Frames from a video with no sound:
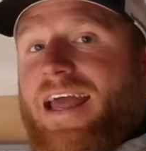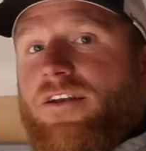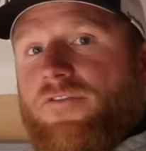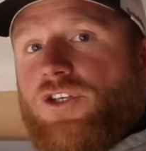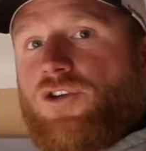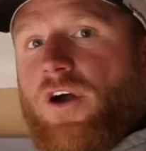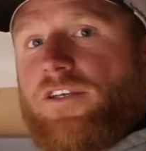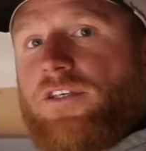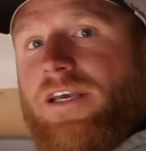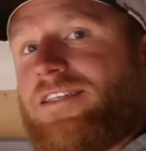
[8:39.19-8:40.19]
end of the
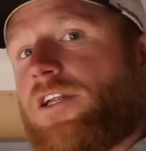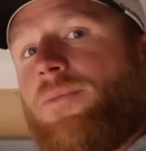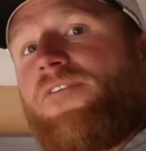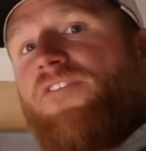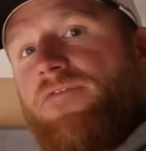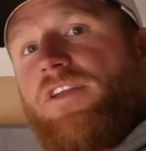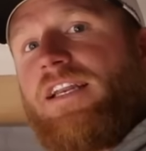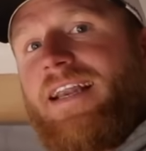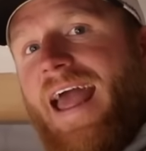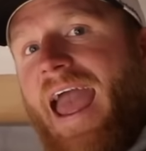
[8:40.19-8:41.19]
truss, it's gonna be
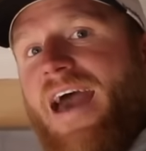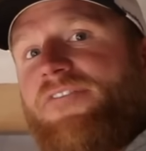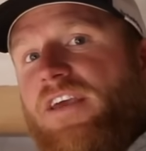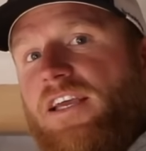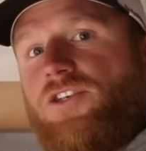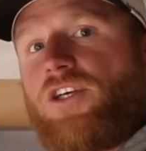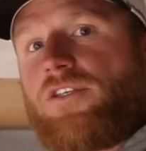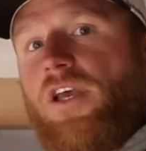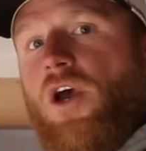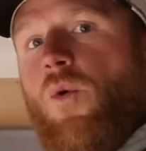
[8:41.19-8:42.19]
15.5
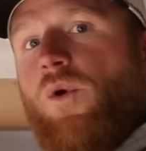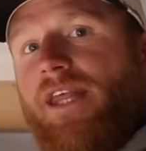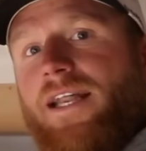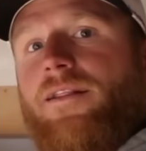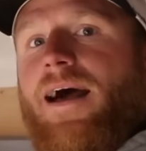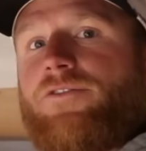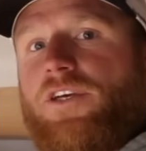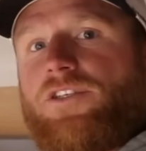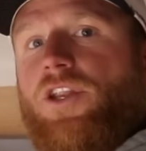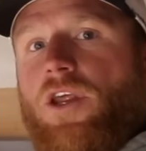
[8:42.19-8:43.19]
inches. What that allows
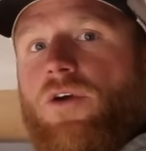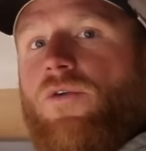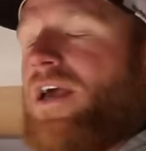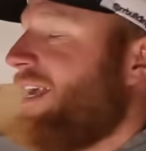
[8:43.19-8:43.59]
us to do